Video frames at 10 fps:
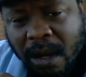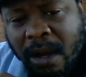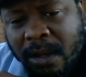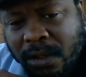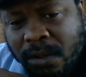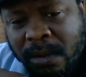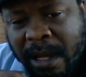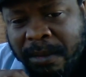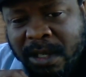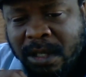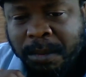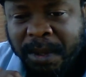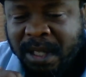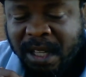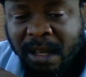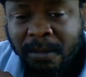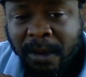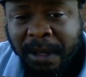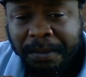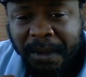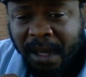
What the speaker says: are the two that we should be dealing with,